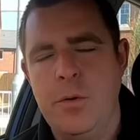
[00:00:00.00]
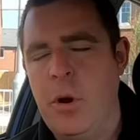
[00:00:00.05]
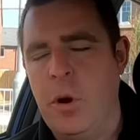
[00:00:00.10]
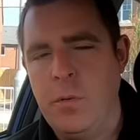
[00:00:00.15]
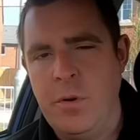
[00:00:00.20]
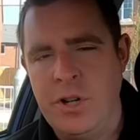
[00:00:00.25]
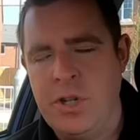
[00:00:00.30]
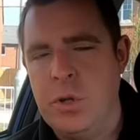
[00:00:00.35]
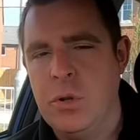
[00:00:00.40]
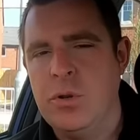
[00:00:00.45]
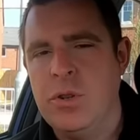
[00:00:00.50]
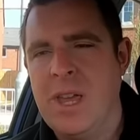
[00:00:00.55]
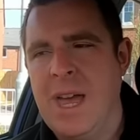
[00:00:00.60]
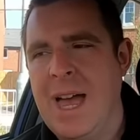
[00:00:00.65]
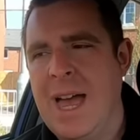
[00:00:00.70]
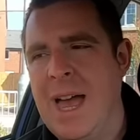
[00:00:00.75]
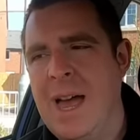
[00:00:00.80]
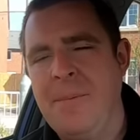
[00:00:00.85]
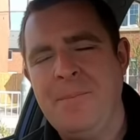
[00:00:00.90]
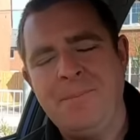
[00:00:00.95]
no issues
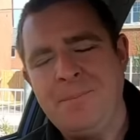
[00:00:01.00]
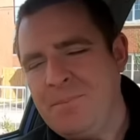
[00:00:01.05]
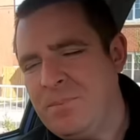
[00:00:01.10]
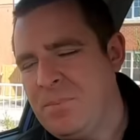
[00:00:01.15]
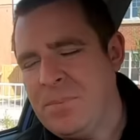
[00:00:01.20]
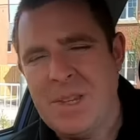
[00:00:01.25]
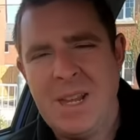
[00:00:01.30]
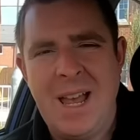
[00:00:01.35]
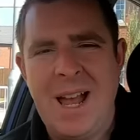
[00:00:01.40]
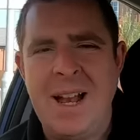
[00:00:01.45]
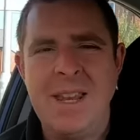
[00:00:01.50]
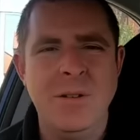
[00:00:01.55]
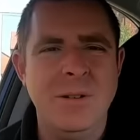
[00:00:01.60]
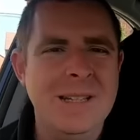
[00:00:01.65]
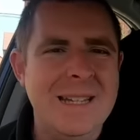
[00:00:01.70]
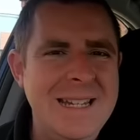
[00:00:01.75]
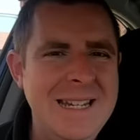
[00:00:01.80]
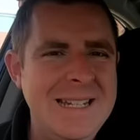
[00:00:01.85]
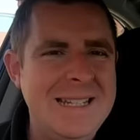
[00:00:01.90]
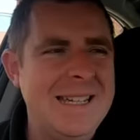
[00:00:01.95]
there. And
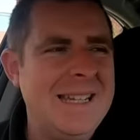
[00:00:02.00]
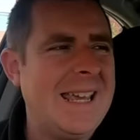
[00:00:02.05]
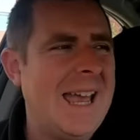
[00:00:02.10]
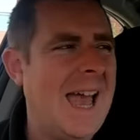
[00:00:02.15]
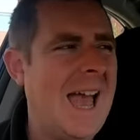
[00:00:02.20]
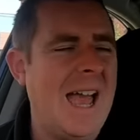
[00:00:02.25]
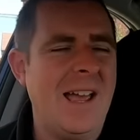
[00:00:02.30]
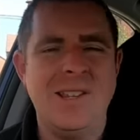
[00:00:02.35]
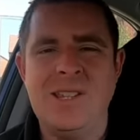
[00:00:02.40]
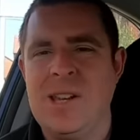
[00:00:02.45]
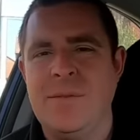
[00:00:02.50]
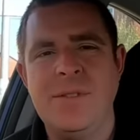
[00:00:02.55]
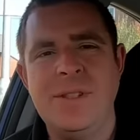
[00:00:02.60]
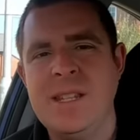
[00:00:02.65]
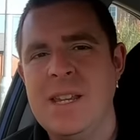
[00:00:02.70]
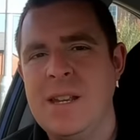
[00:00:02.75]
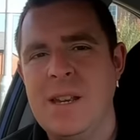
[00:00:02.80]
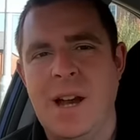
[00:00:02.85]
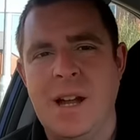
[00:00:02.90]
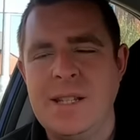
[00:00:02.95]
you'll easily get
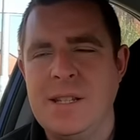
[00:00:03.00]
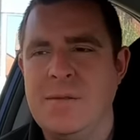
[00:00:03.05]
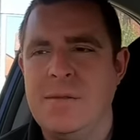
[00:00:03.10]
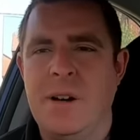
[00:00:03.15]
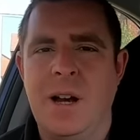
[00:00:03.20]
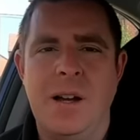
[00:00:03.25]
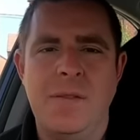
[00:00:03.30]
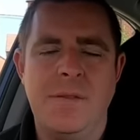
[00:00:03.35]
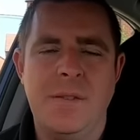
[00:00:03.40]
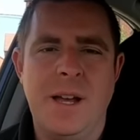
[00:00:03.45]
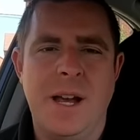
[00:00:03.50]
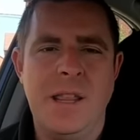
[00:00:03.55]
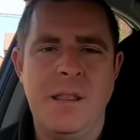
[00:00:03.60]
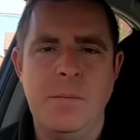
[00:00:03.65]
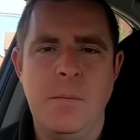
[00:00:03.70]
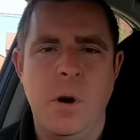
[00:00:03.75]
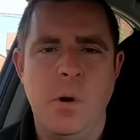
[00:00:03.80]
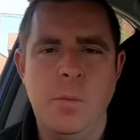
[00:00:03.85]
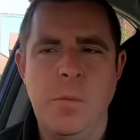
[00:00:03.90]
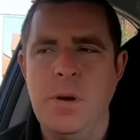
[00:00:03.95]
17.95 for that at the
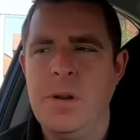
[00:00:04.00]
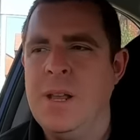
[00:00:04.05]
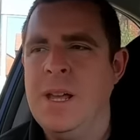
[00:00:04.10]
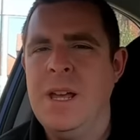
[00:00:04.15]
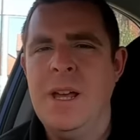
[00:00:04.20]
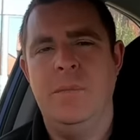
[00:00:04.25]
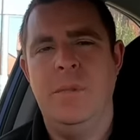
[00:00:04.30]
moment.